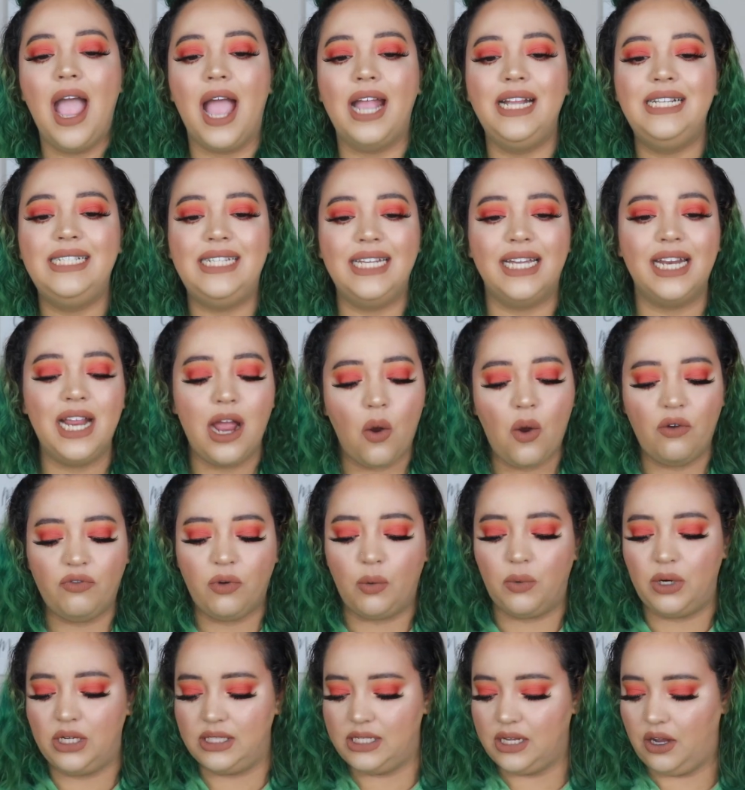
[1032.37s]
I did, however,
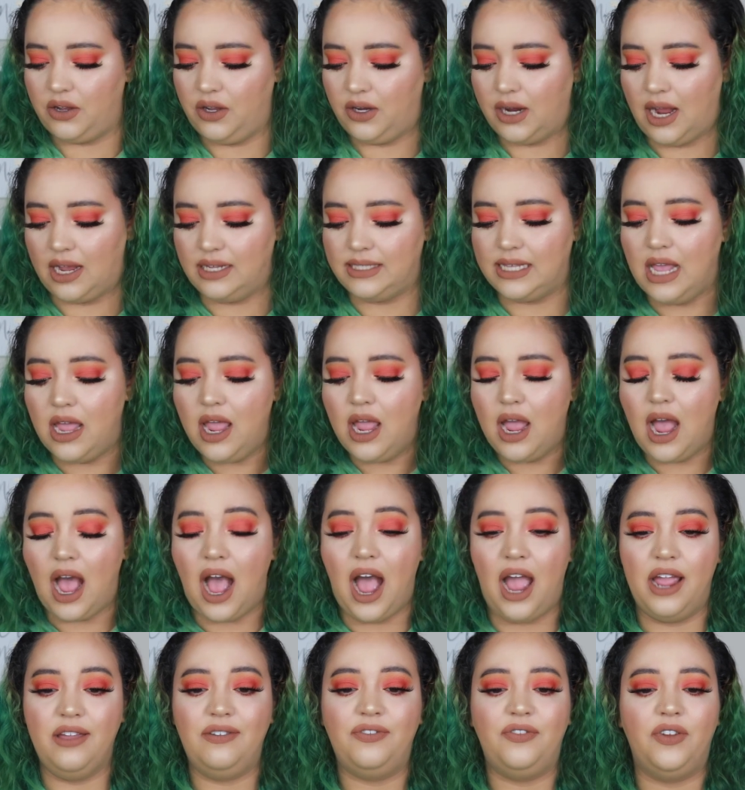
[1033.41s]
want to tell you guys
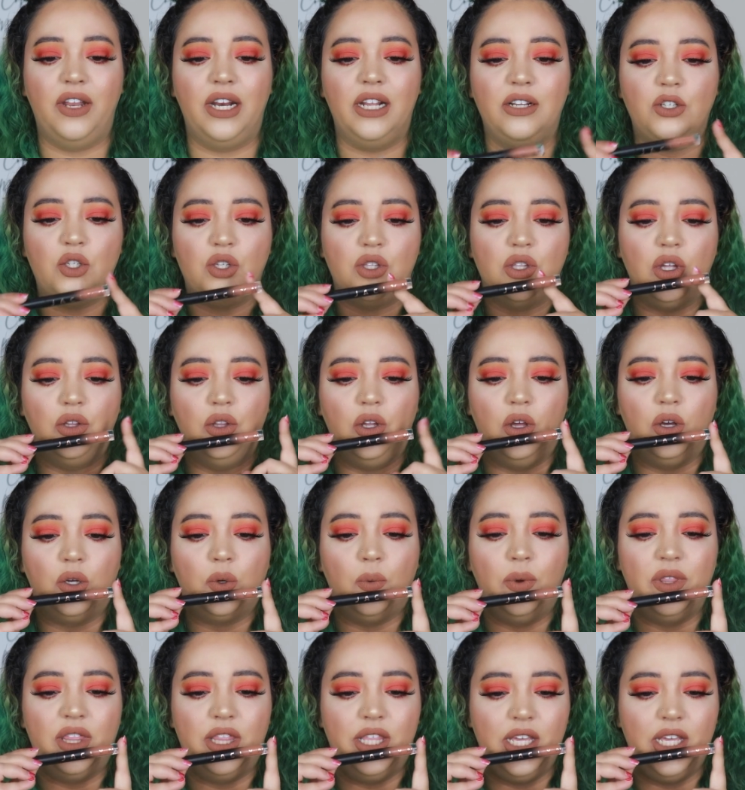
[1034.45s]
I finished the look with